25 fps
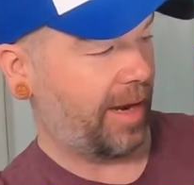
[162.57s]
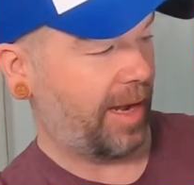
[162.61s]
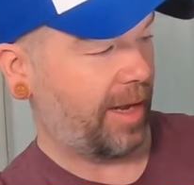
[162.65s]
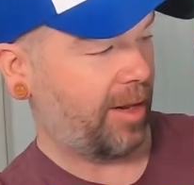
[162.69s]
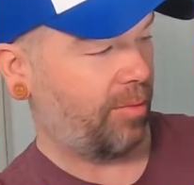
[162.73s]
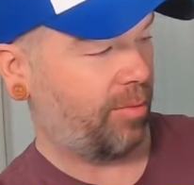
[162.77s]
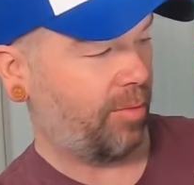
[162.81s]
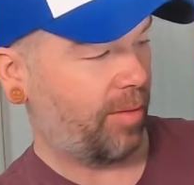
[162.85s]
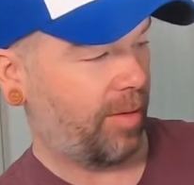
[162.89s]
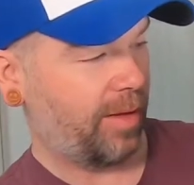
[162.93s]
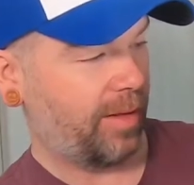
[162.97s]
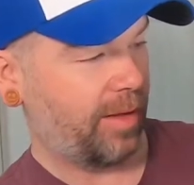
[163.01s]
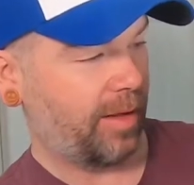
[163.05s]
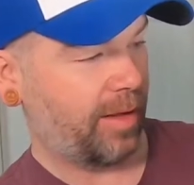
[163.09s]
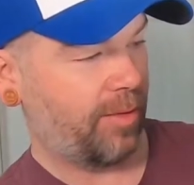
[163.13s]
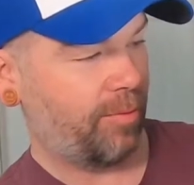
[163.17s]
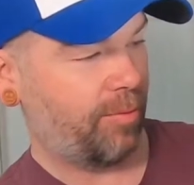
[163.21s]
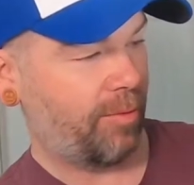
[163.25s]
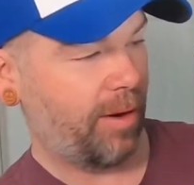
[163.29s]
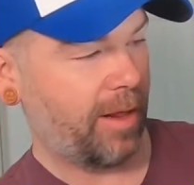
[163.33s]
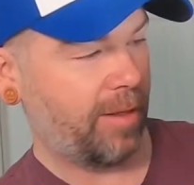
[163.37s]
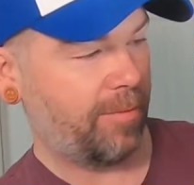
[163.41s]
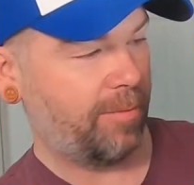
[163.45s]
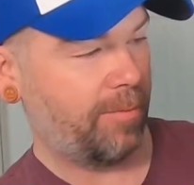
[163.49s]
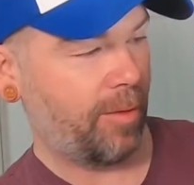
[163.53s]
next one is
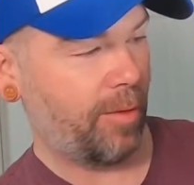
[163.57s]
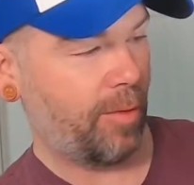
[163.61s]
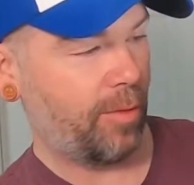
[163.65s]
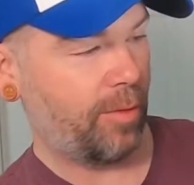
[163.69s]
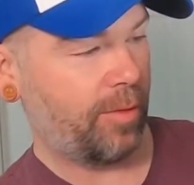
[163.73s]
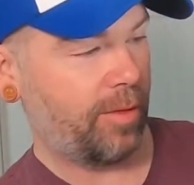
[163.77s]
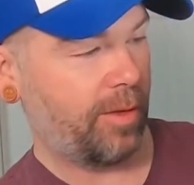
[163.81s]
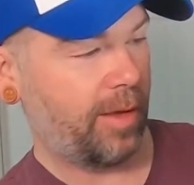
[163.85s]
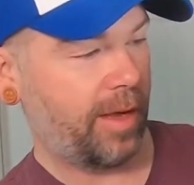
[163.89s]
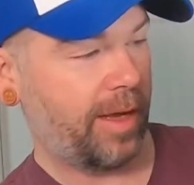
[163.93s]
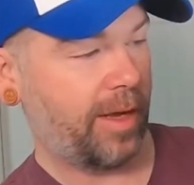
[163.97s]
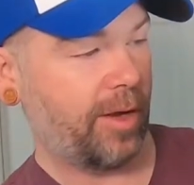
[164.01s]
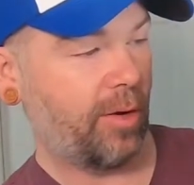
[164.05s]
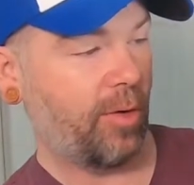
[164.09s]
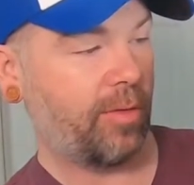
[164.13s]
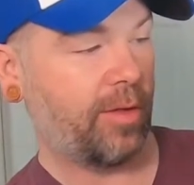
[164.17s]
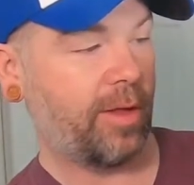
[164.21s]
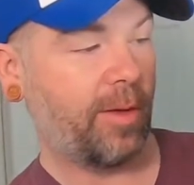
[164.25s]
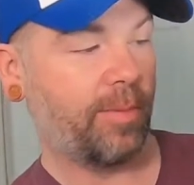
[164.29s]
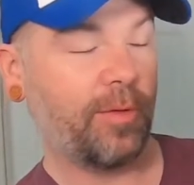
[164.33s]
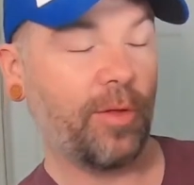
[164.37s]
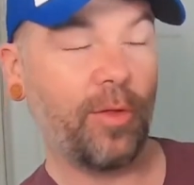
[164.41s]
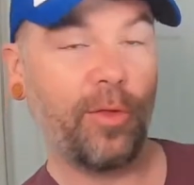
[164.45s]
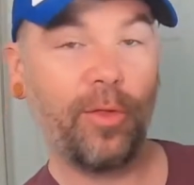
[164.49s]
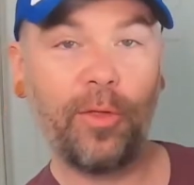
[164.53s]
Express Post. It goes
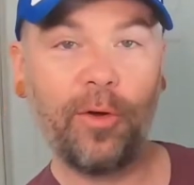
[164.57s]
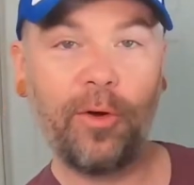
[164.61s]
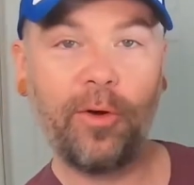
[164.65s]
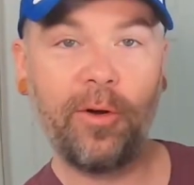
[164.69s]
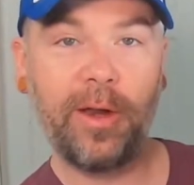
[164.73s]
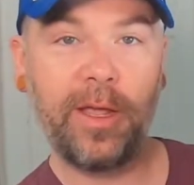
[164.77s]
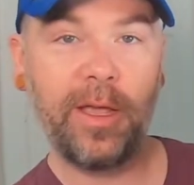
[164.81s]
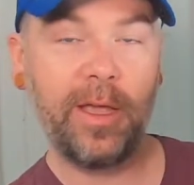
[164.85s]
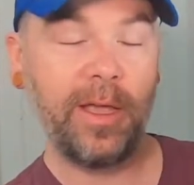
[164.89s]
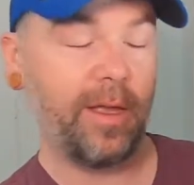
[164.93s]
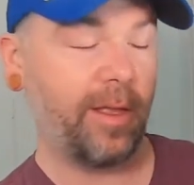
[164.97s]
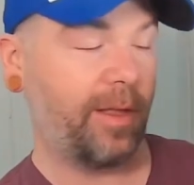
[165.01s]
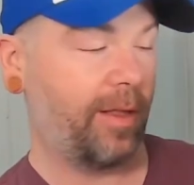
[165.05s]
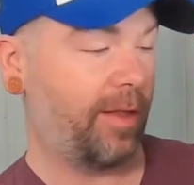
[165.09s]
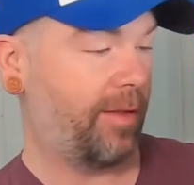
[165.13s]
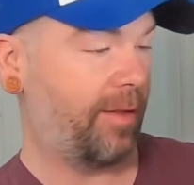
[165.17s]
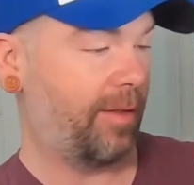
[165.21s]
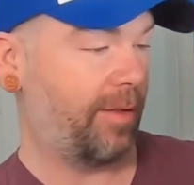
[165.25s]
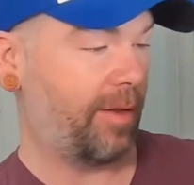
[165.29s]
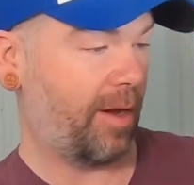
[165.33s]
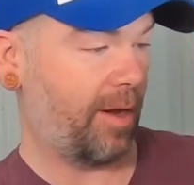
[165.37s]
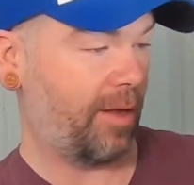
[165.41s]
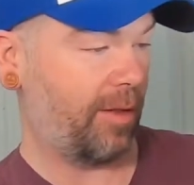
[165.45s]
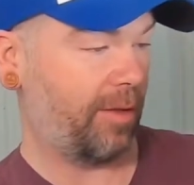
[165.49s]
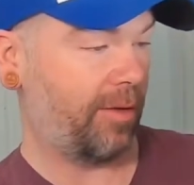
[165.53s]
up to
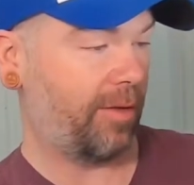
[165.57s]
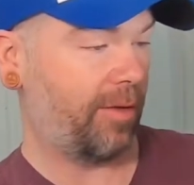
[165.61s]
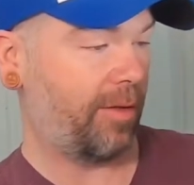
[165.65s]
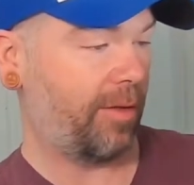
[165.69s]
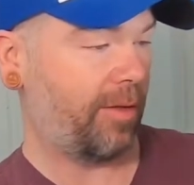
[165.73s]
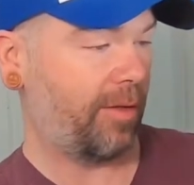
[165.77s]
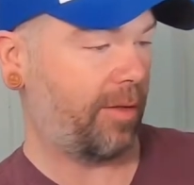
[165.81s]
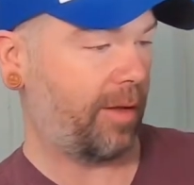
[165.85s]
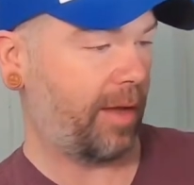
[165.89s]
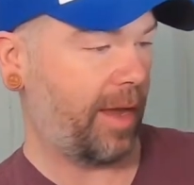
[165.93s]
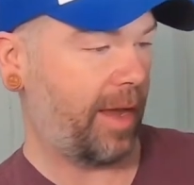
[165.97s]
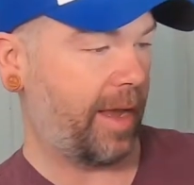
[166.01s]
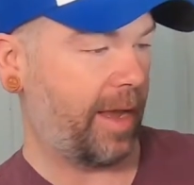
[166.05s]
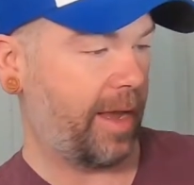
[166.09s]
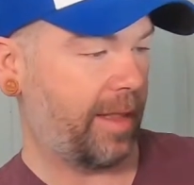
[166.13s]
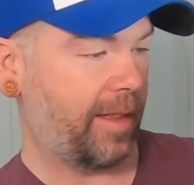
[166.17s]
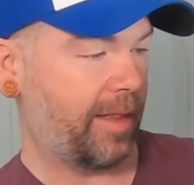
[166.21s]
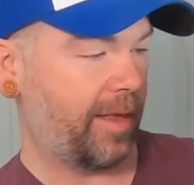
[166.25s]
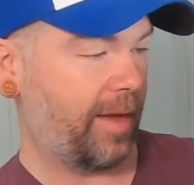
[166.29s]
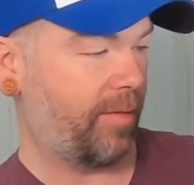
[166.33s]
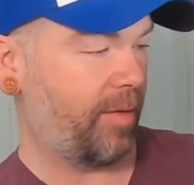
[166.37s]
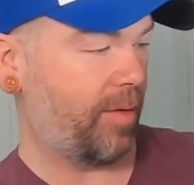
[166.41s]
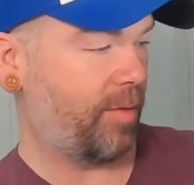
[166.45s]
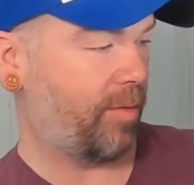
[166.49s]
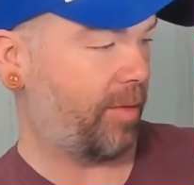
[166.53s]

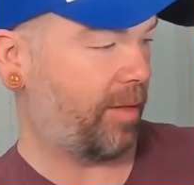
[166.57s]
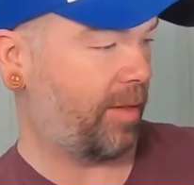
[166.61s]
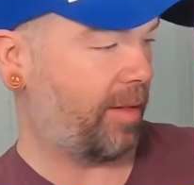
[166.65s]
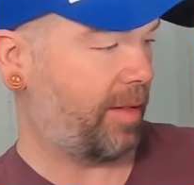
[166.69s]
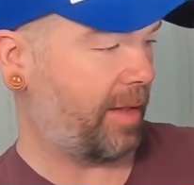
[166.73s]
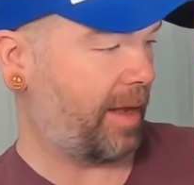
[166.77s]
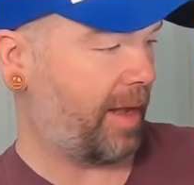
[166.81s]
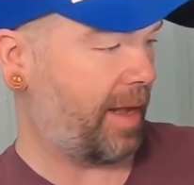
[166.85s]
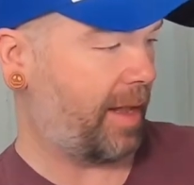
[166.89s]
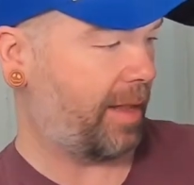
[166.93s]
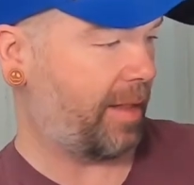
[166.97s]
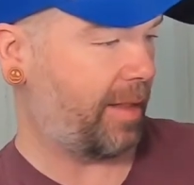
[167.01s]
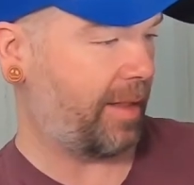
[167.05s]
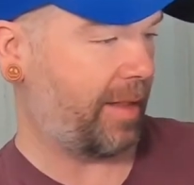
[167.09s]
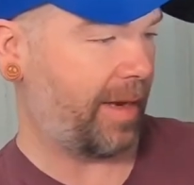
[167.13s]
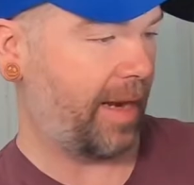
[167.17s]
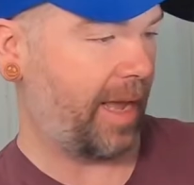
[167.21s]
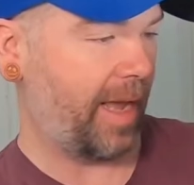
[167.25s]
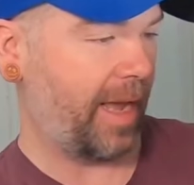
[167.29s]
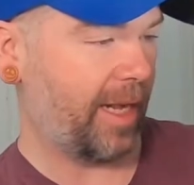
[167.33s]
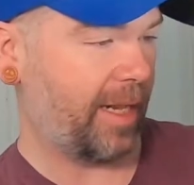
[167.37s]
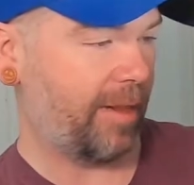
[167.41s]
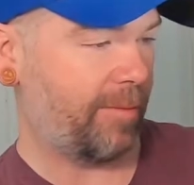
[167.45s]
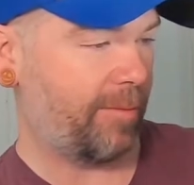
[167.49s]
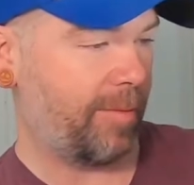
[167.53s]
$30.71. Then
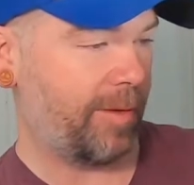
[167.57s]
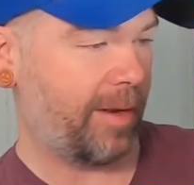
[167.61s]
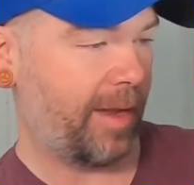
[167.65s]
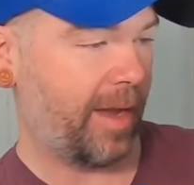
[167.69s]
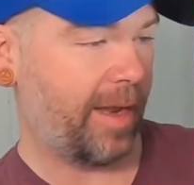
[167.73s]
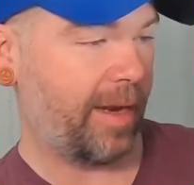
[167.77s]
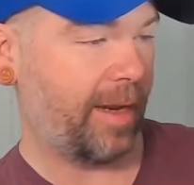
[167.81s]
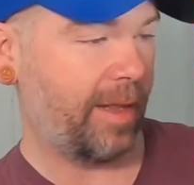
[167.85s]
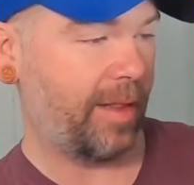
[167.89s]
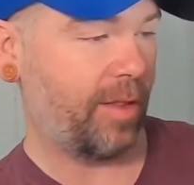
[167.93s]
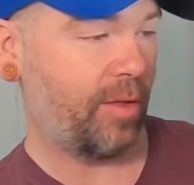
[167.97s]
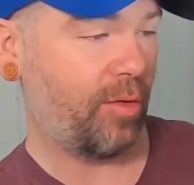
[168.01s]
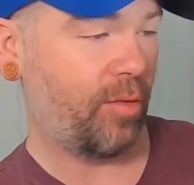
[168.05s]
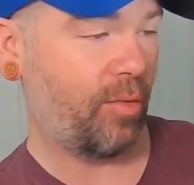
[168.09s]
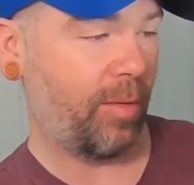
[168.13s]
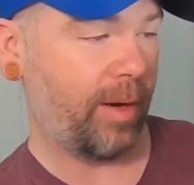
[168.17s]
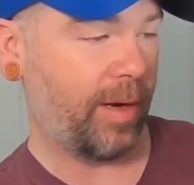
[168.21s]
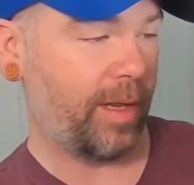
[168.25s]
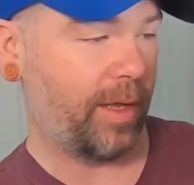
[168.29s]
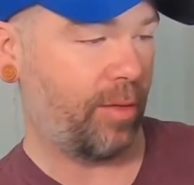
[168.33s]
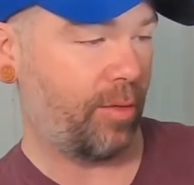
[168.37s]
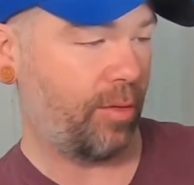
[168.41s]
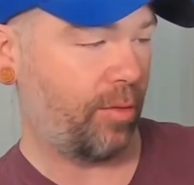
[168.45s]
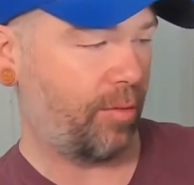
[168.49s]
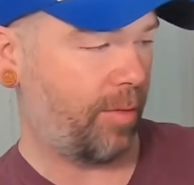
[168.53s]
expedited's
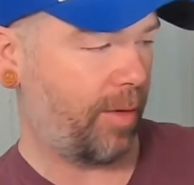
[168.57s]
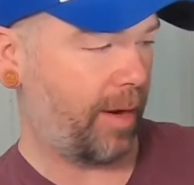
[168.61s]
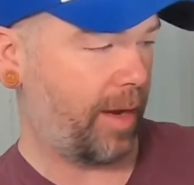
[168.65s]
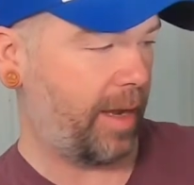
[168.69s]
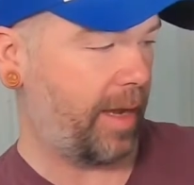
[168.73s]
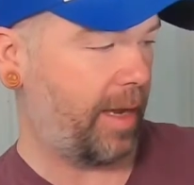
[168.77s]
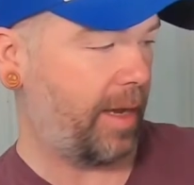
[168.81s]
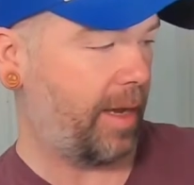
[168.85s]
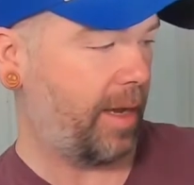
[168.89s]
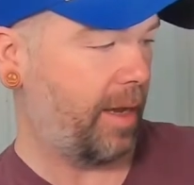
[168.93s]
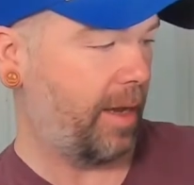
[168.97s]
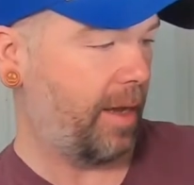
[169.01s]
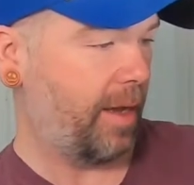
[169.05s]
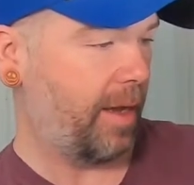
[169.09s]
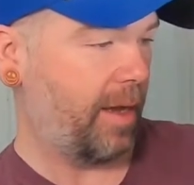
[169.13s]
$23,